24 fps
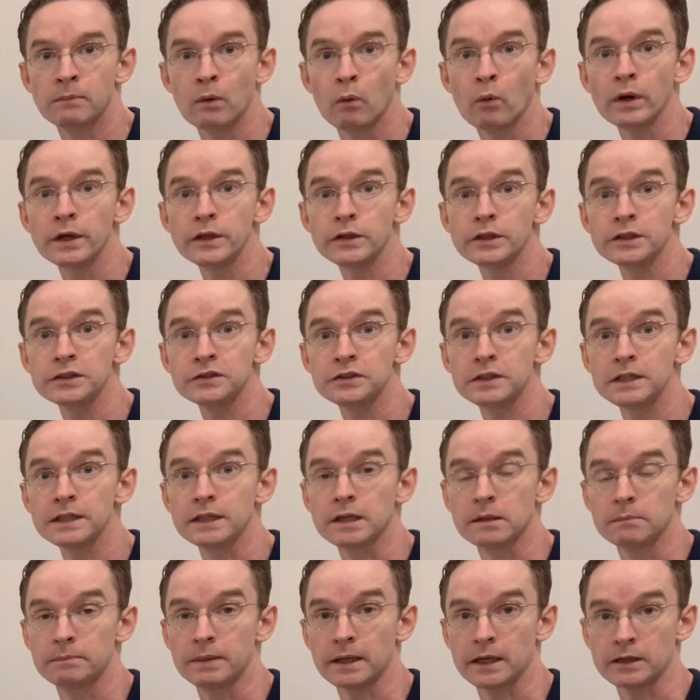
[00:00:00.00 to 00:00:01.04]
But what you can see
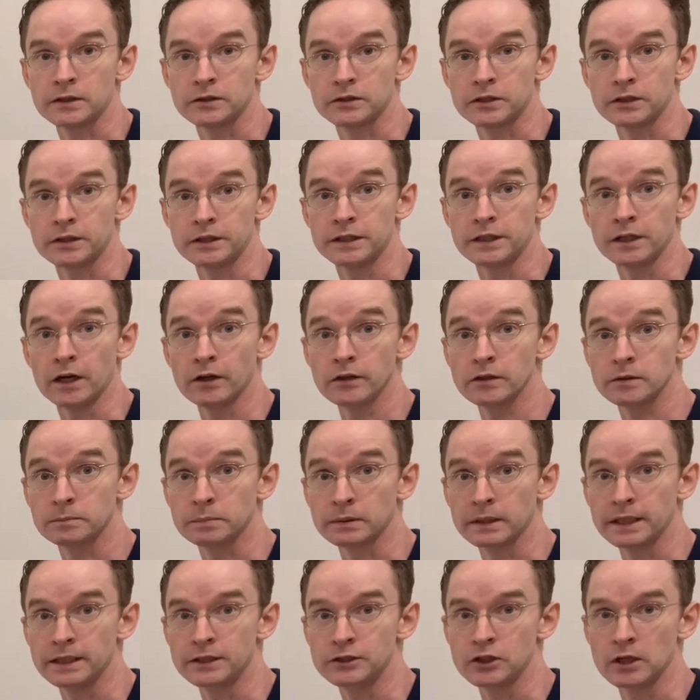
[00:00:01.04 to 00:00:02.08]
compared to the other
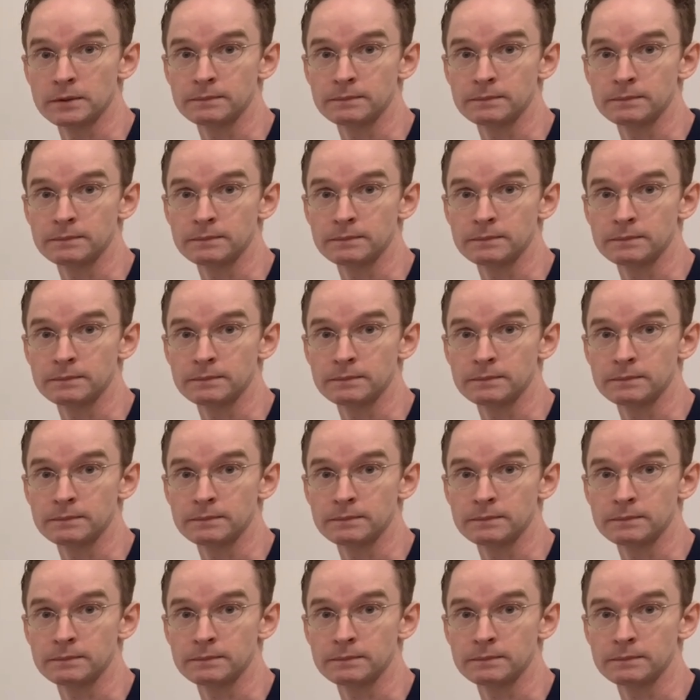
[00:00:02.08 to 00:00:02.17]
play